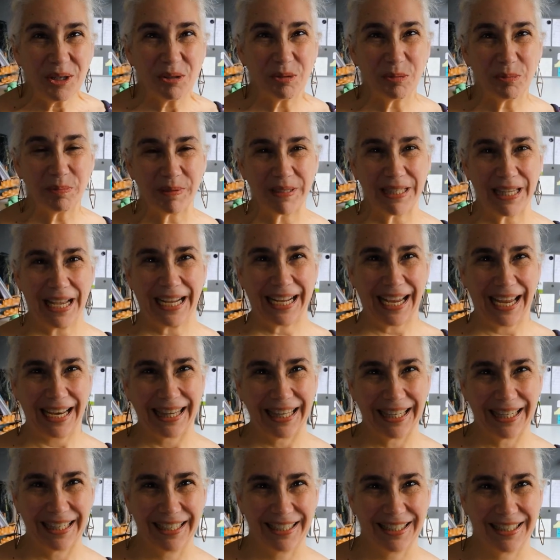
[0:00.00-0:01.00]
Oops, I got a
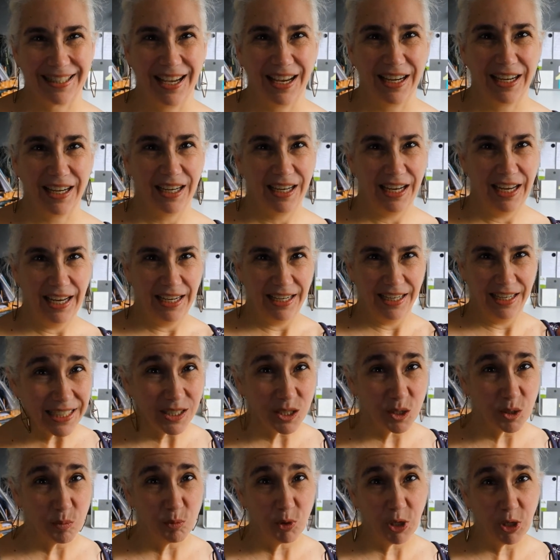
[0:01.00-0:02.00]
little excited and
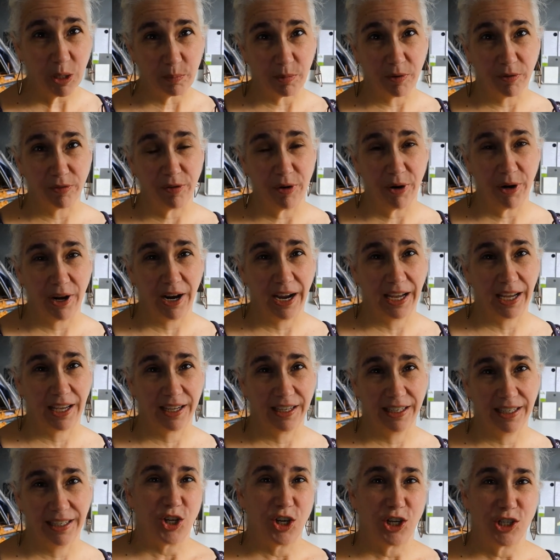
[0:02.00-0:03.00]
did some work before I
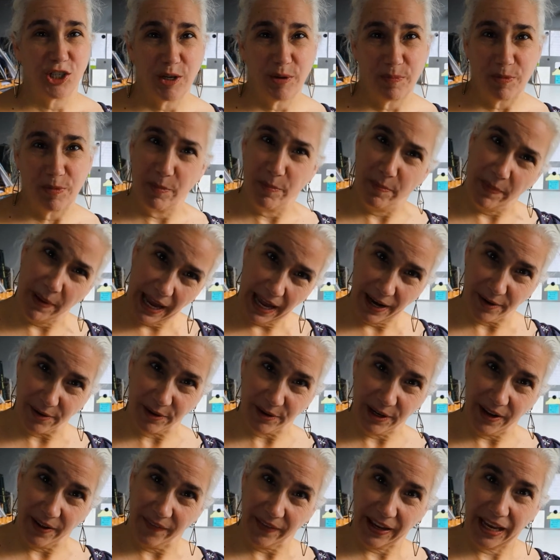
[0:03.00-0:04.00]
could charge up the
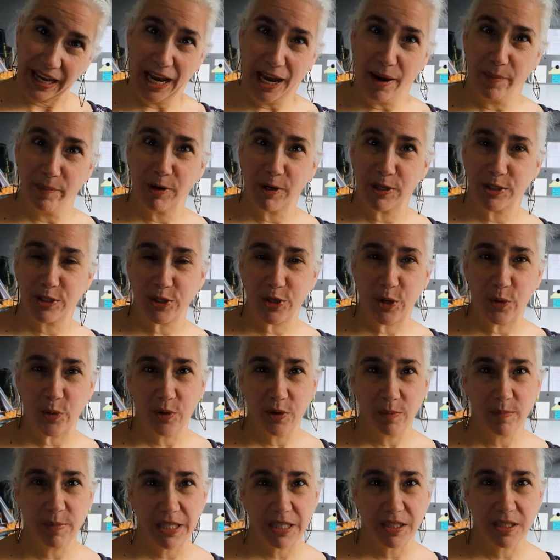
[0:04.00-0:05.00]
battery on the camera, so
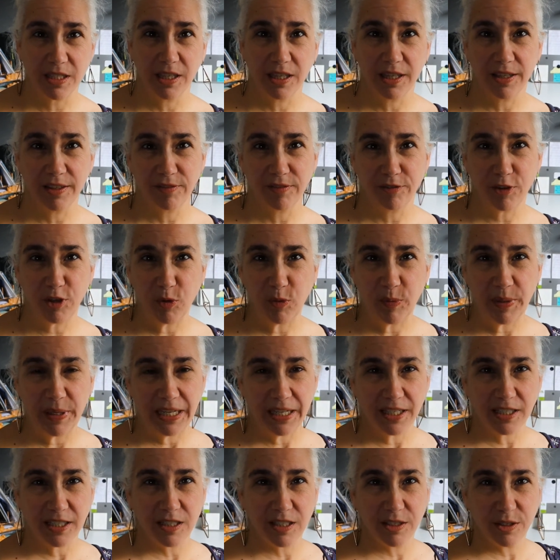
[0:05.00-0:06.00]
we missed a few
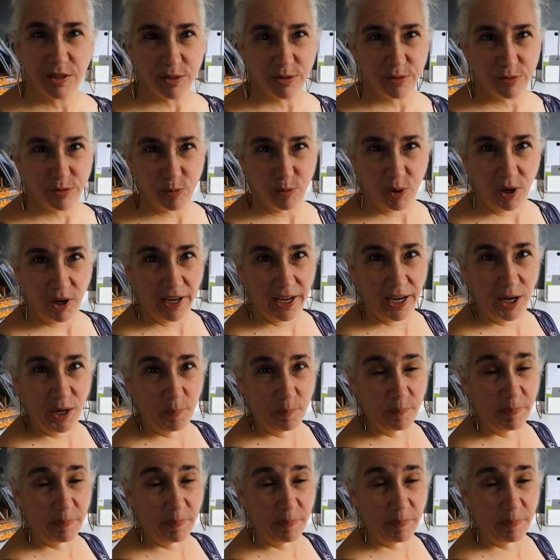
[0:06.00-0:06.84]
minutes of work here.